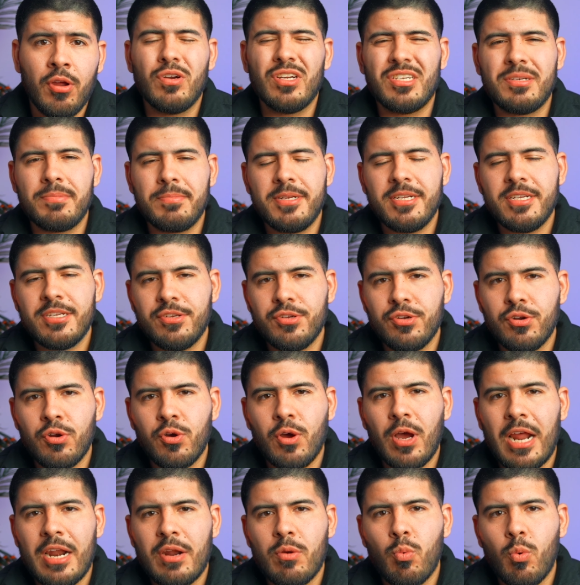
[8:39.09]
which means you don't
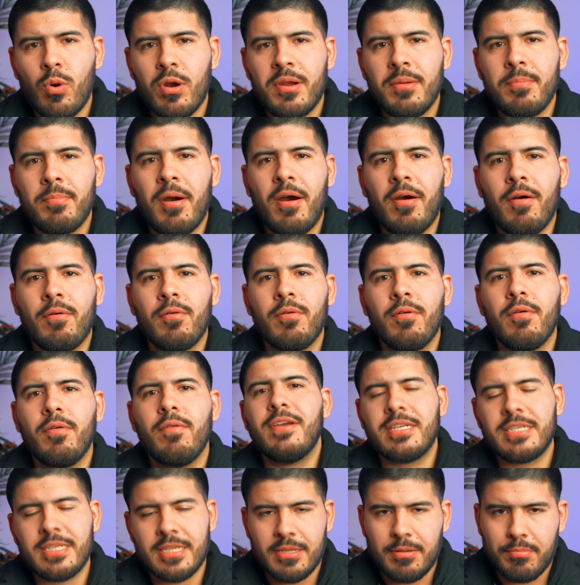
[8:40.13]
gotta worry about
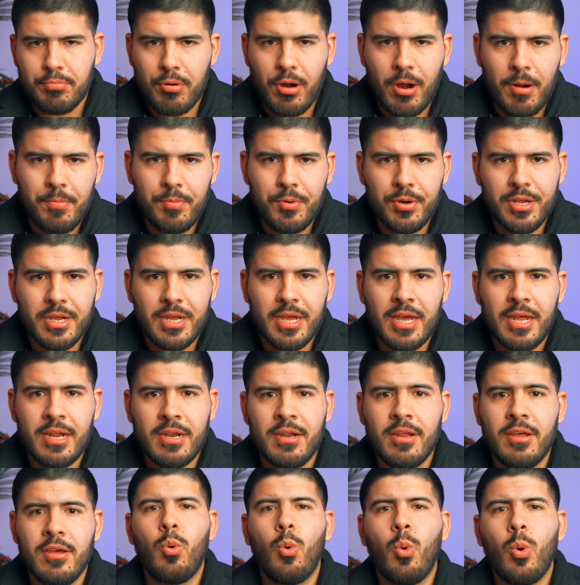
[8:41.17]
fixing the property
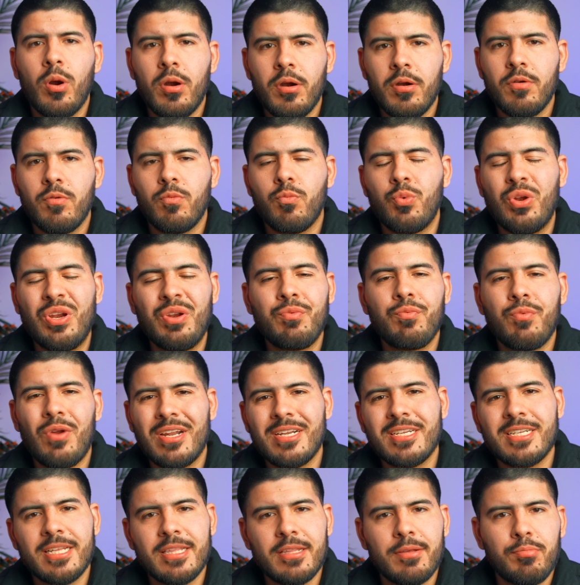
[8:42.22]
again or
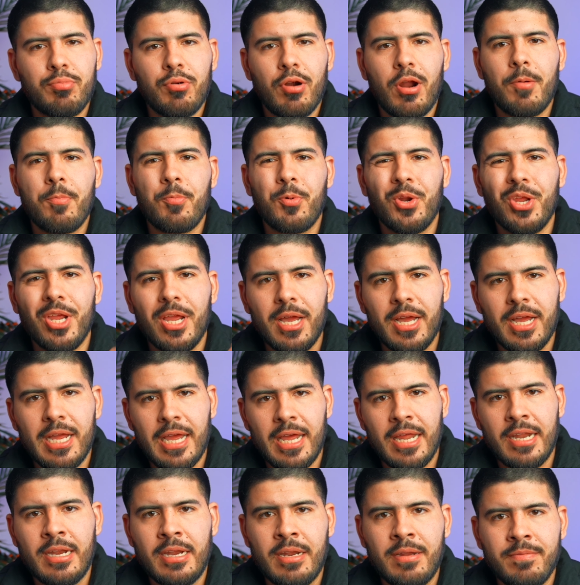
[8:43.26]
re-renting the property
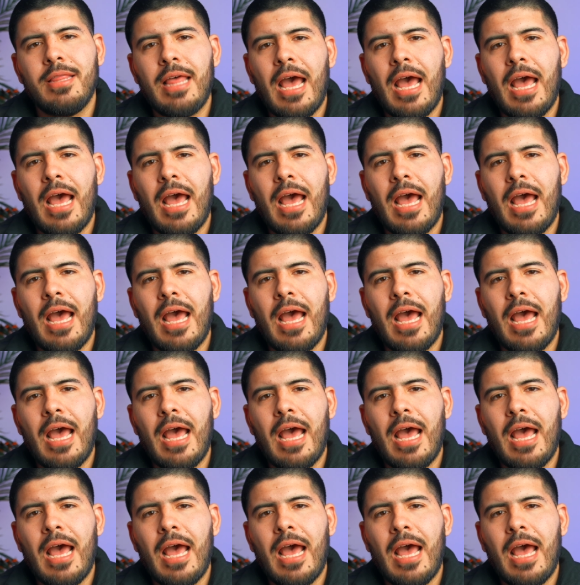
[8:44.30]
again.